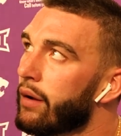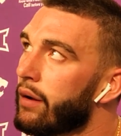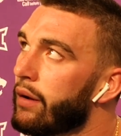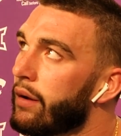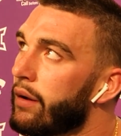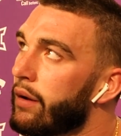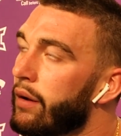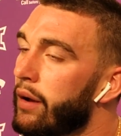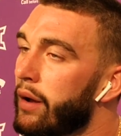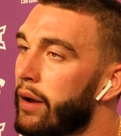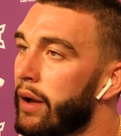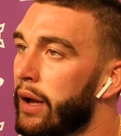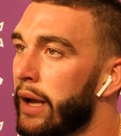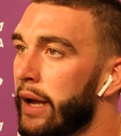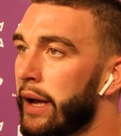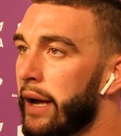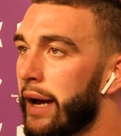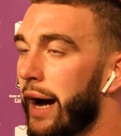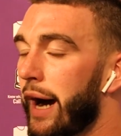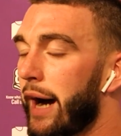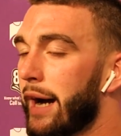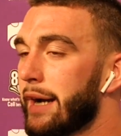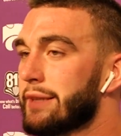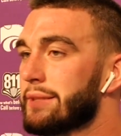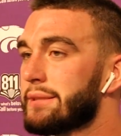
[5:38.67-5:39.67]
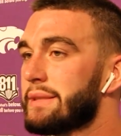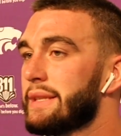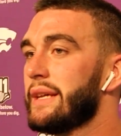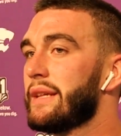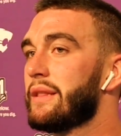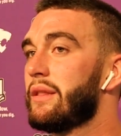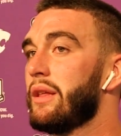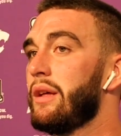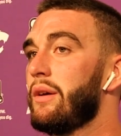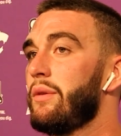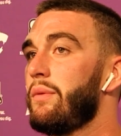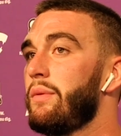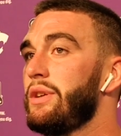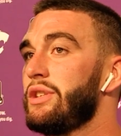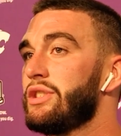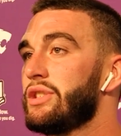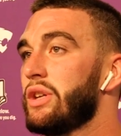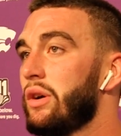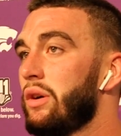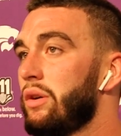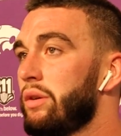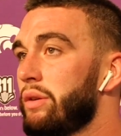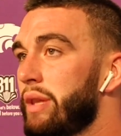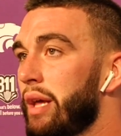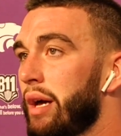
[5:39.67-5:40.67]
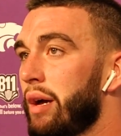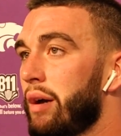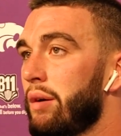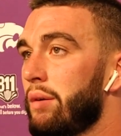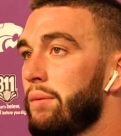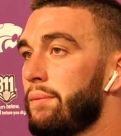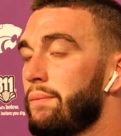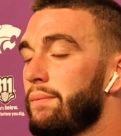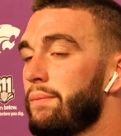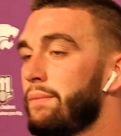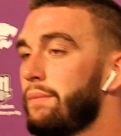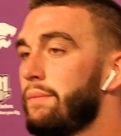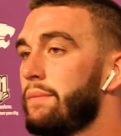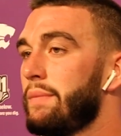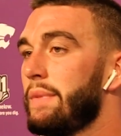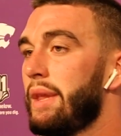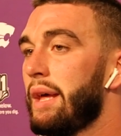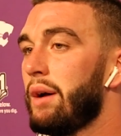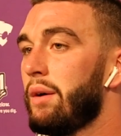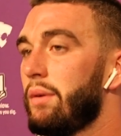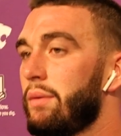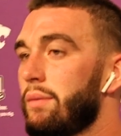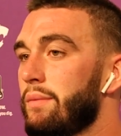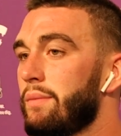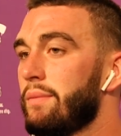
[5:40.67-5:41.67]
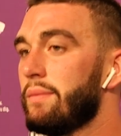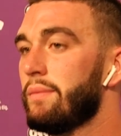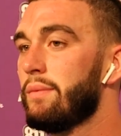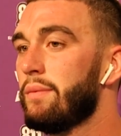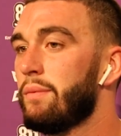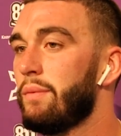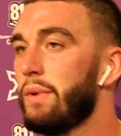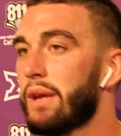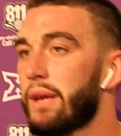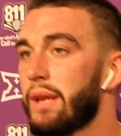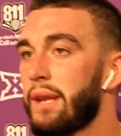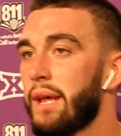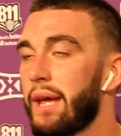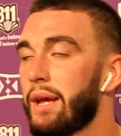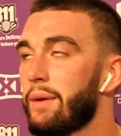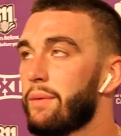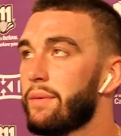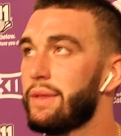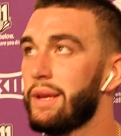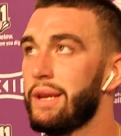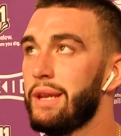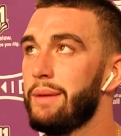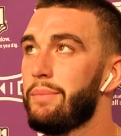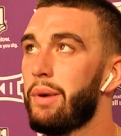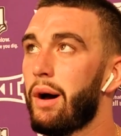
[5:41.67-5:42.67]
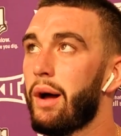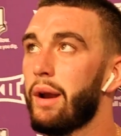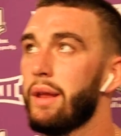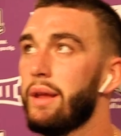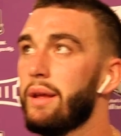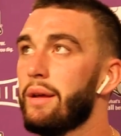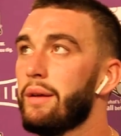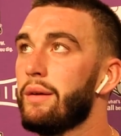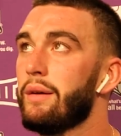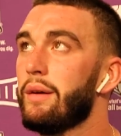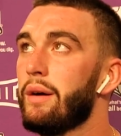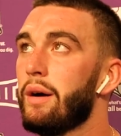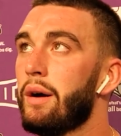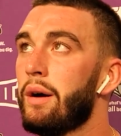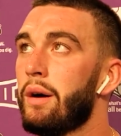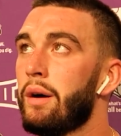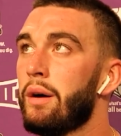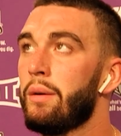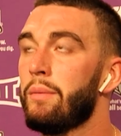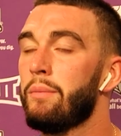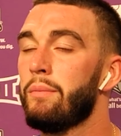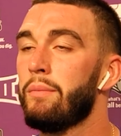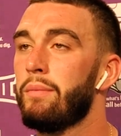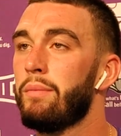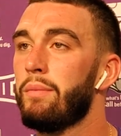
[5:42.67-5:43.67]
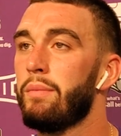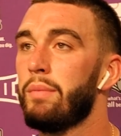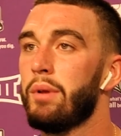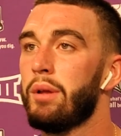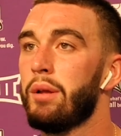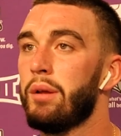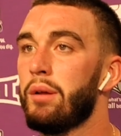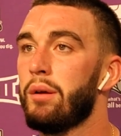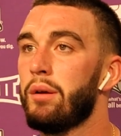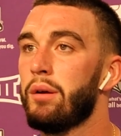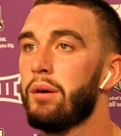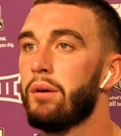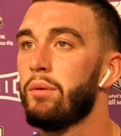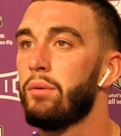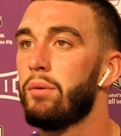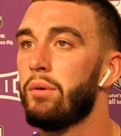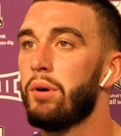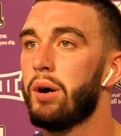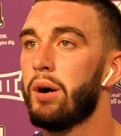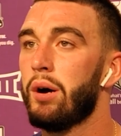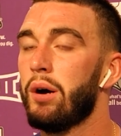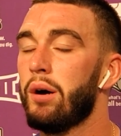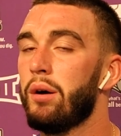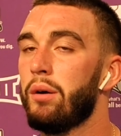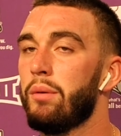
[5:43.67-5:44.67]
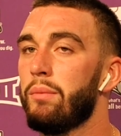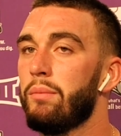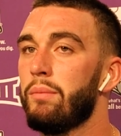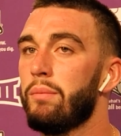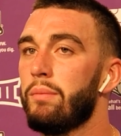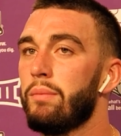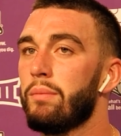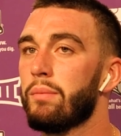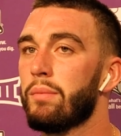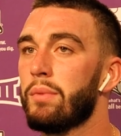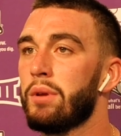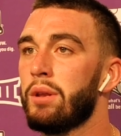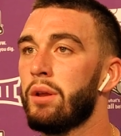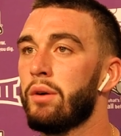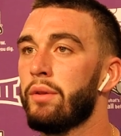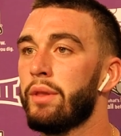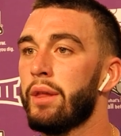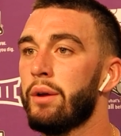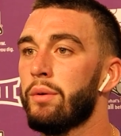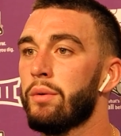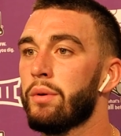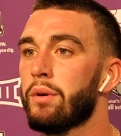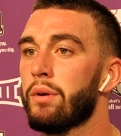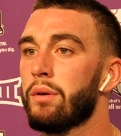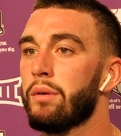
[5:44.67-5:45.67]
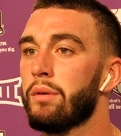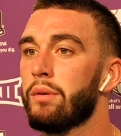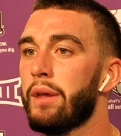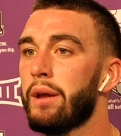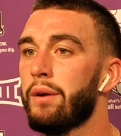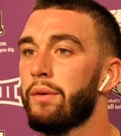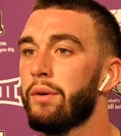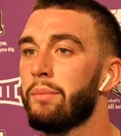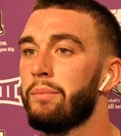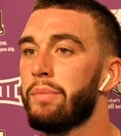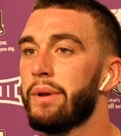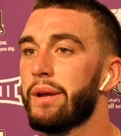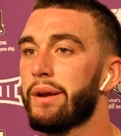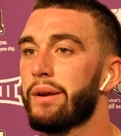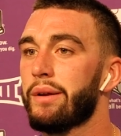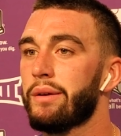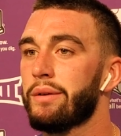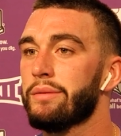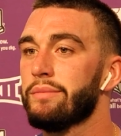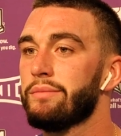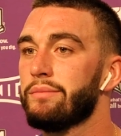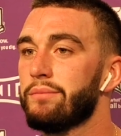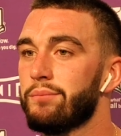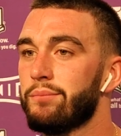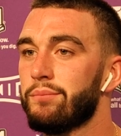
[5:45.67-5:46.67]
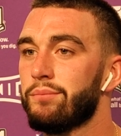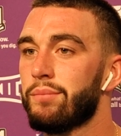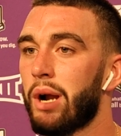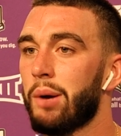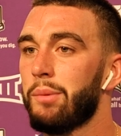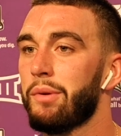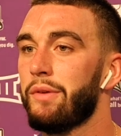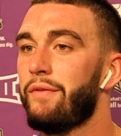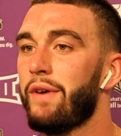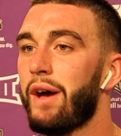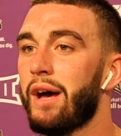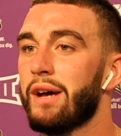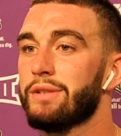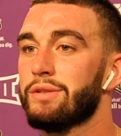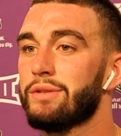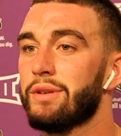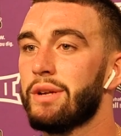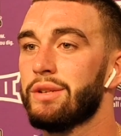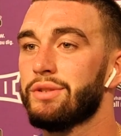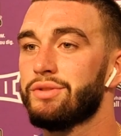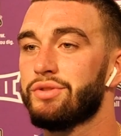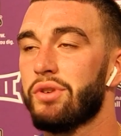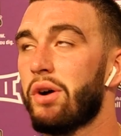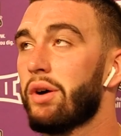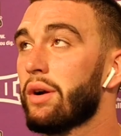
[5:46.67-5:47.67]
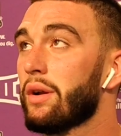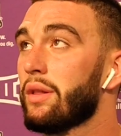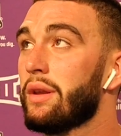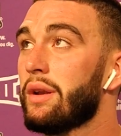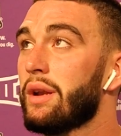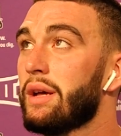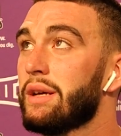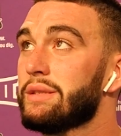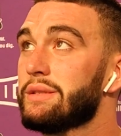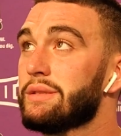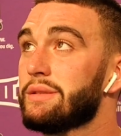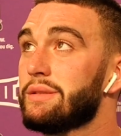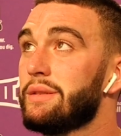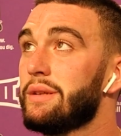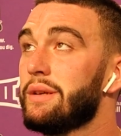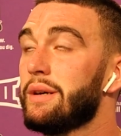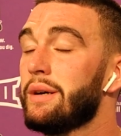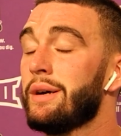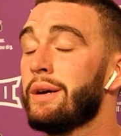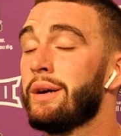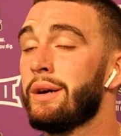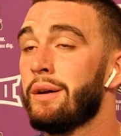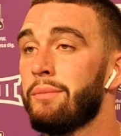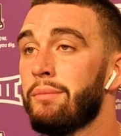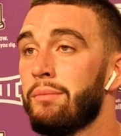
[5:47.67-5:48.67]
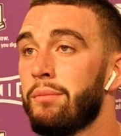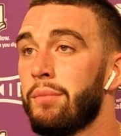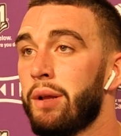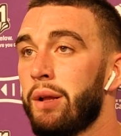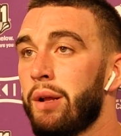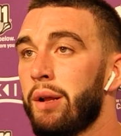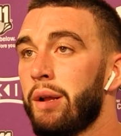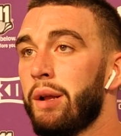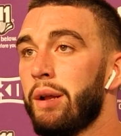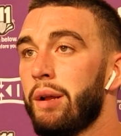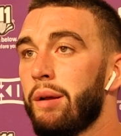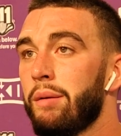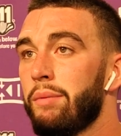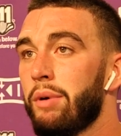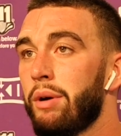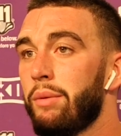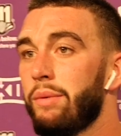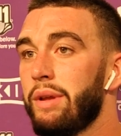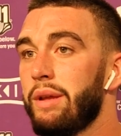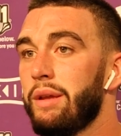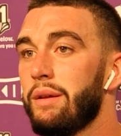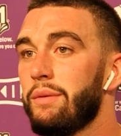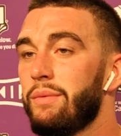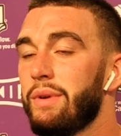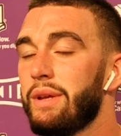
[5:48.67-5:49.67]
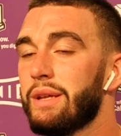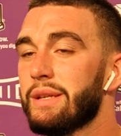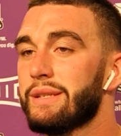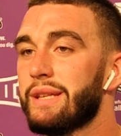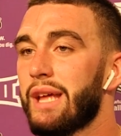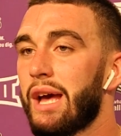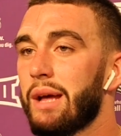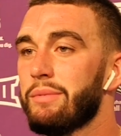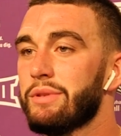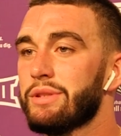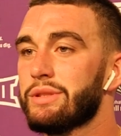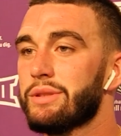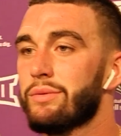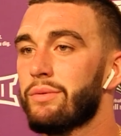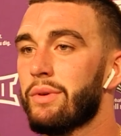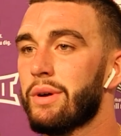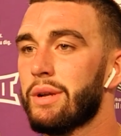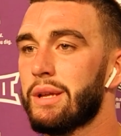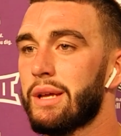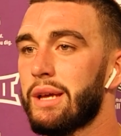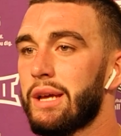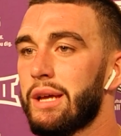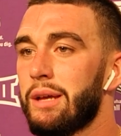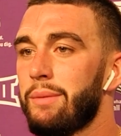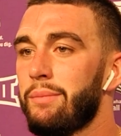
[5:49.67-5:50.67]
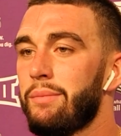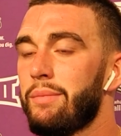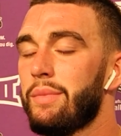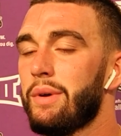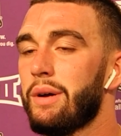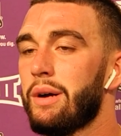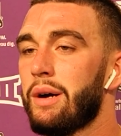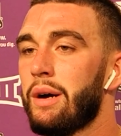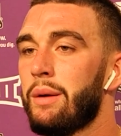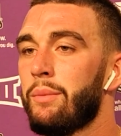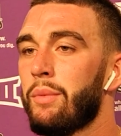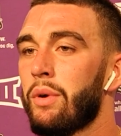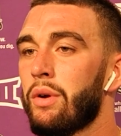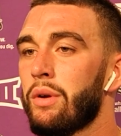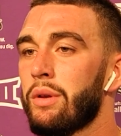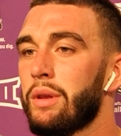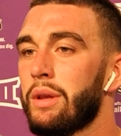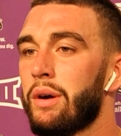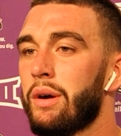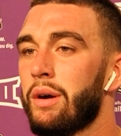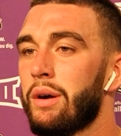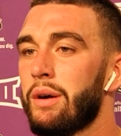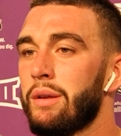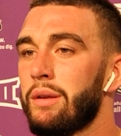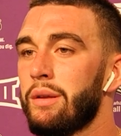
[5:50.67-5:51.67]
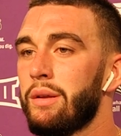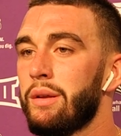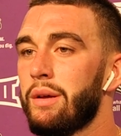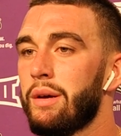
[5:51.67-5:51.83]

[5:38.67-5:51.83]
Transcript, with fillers: Yeah, we talked. I just think that we showed that that we can hang with anybody. Um, um, you know, they were they were bigger, probably faster and stronger than us. Um, but we, we established the run game um, early on.